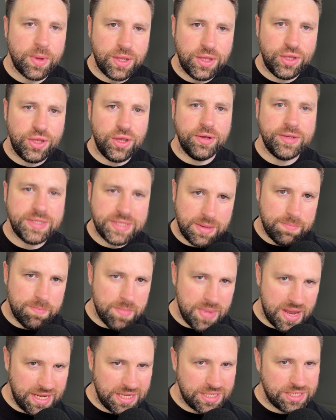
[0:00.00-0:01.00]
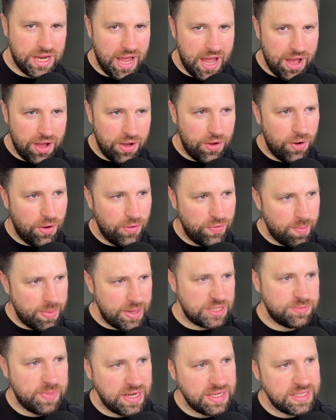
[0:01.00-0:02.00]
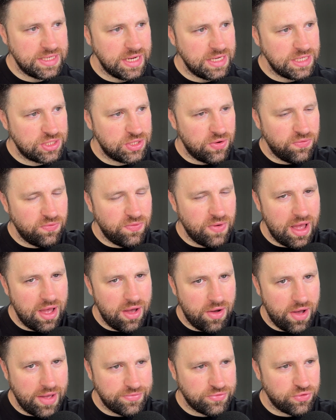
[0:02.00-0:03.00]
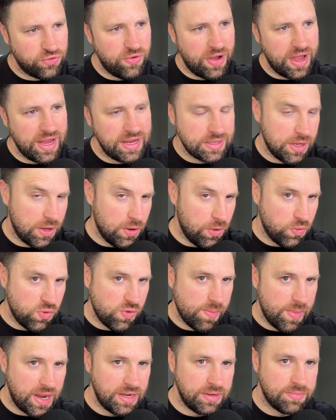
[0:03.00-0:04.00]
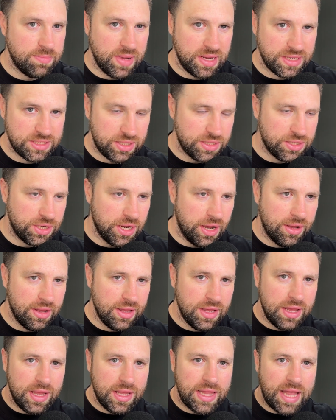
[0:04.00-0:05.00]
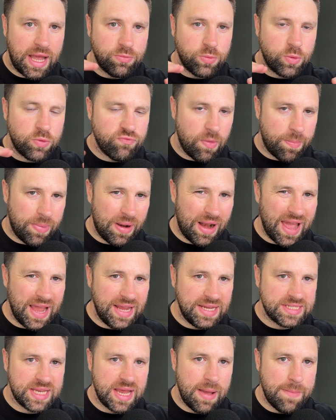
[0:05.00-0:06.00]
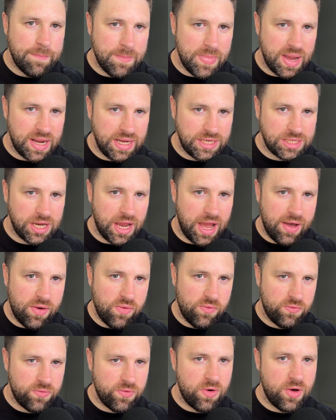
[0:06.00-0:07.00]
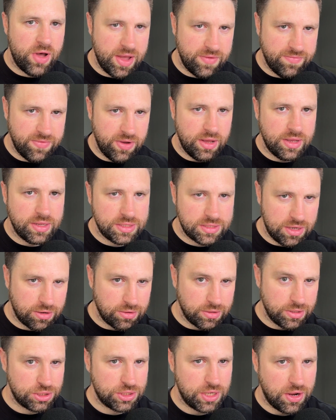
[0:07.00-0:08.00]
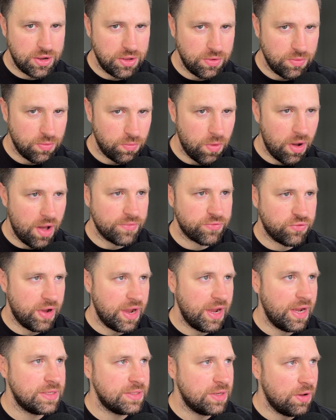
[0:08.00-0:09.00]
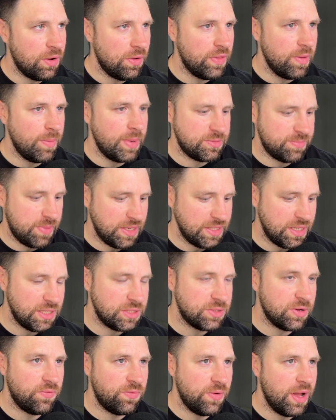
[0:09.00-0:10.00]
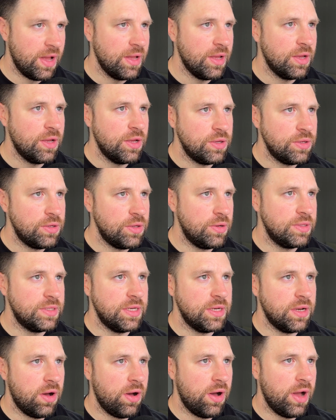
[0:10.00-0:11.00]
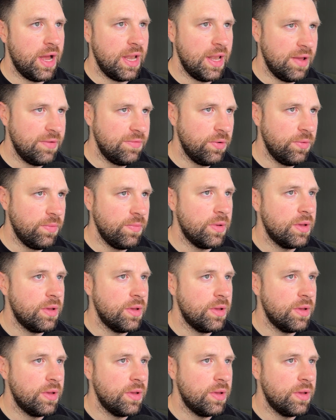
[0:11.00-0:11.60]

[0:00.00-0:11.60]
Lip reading: using ManyChat. On the best PT software, I've created an automated messenger that will replace ManyChat forever. So I'm going to show you what I've created on the best PT software using high level.